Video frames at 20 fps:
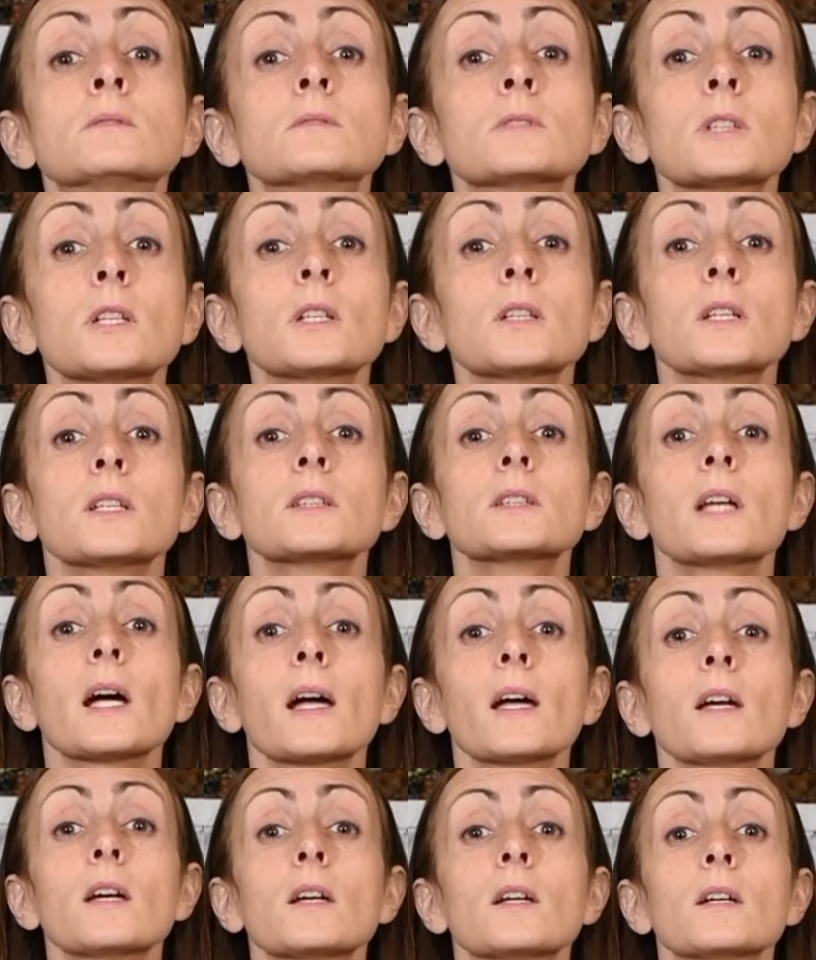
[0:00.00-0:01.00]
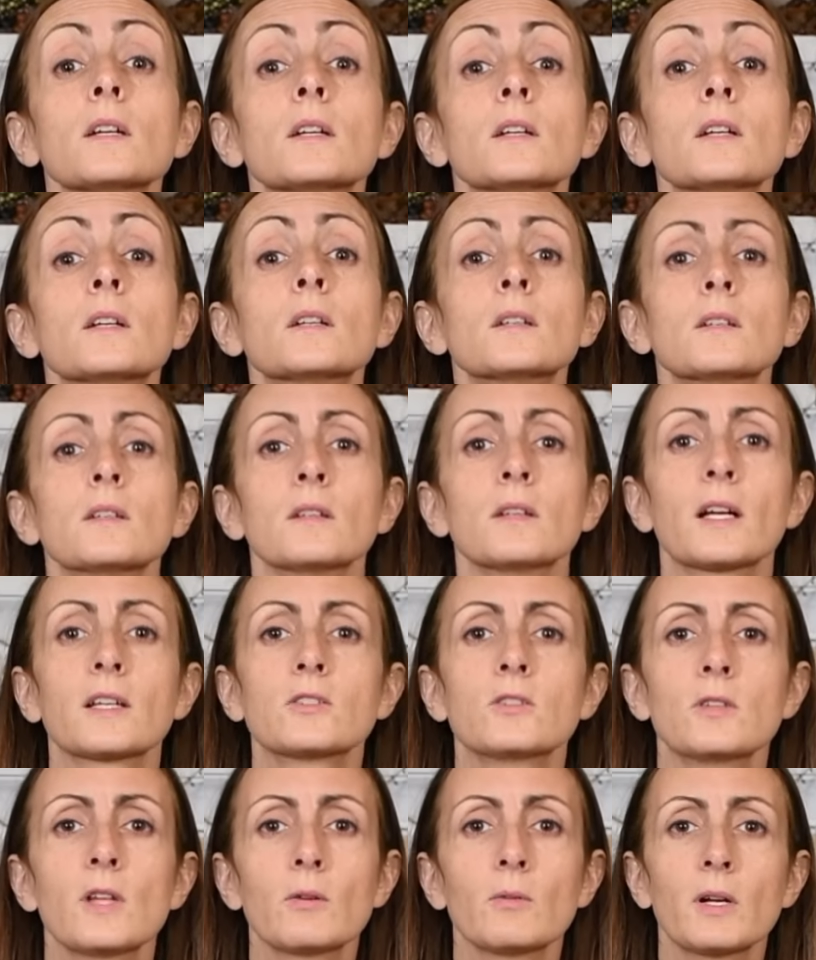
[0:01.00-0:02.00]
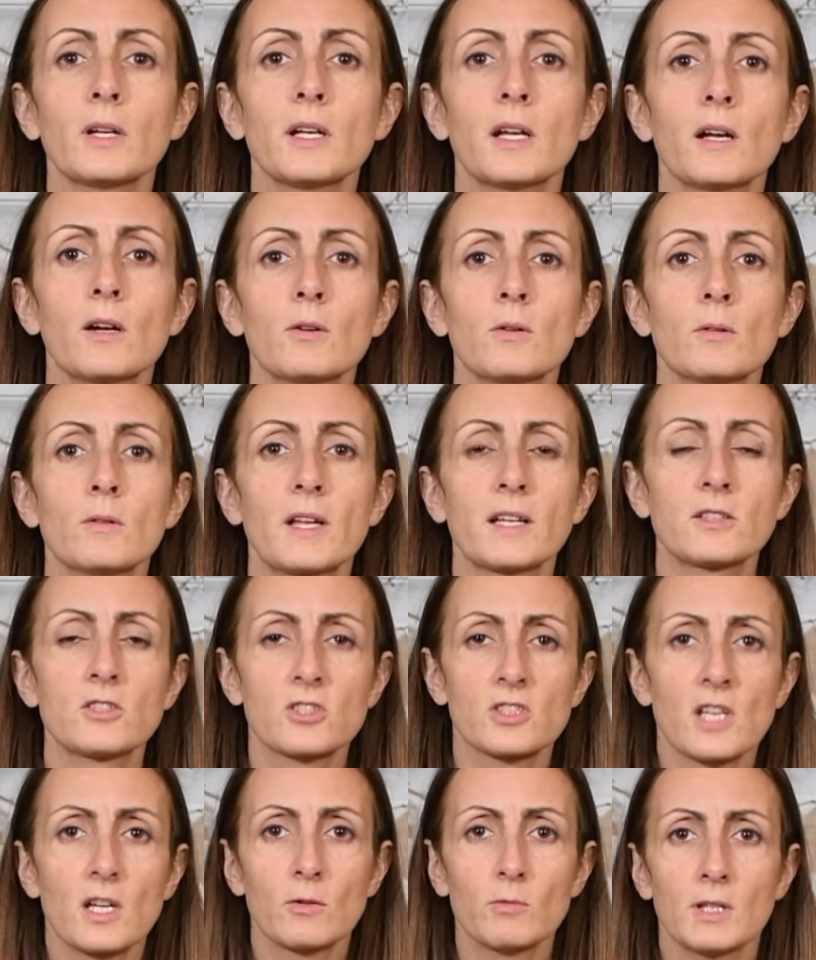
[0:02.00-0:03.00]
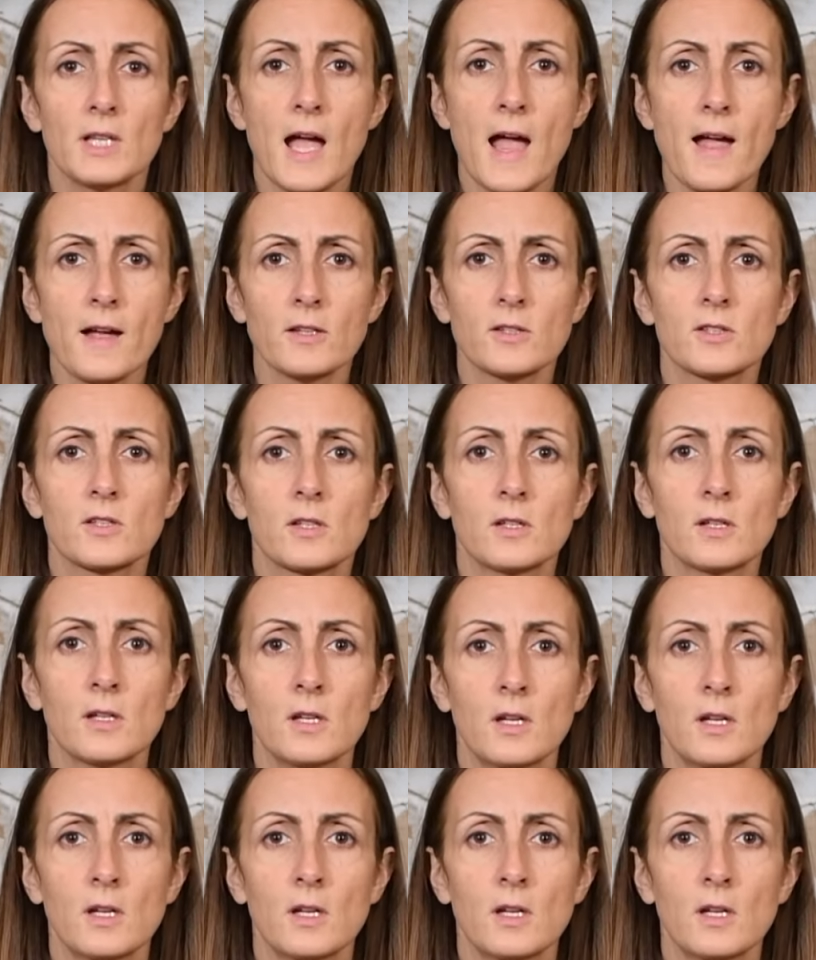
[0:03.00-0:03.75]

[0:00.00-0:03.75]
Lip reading: kind of like that. Like do that right now, like just kind of relax.